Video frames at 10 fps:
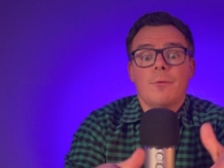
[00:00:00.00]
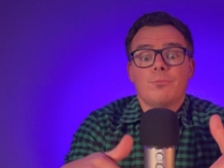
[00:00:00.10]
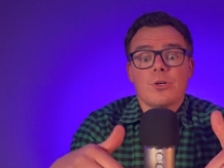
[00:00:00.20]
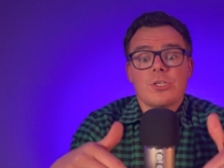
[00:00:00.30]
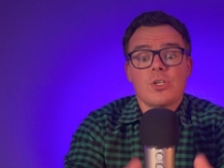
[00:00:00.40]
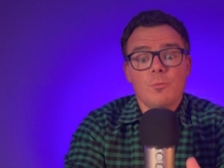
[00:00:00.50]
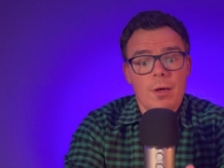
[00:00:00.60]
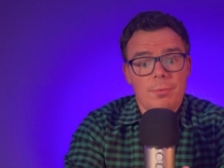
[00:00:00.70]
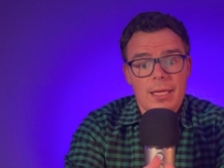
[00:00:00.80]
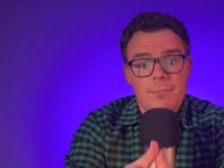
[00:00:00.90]

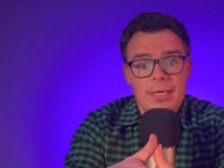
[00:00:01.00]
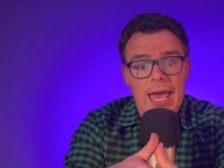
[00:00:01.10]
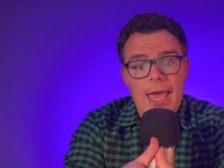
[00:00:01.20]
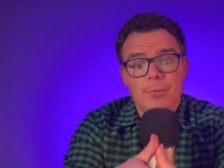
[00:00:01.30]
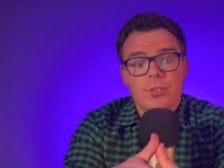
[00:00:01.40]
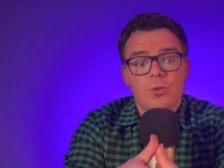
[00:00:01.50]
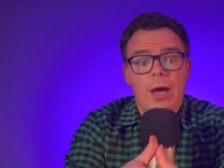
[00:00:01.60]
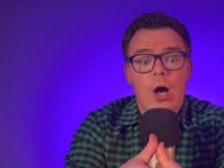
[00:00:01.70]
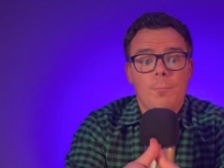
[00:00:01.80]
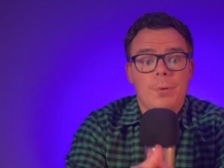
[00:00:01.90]
presumably be able to
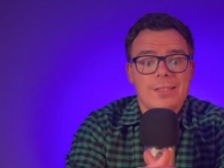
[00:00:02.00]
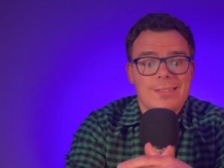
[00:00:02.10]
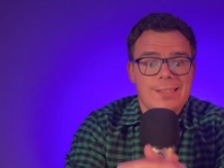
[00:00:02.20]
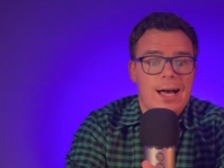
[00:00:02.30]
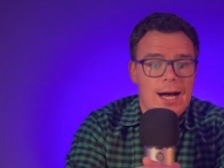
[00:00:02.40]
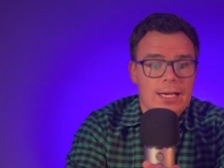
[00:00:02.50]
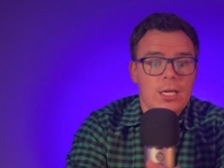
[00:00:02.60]
help us talk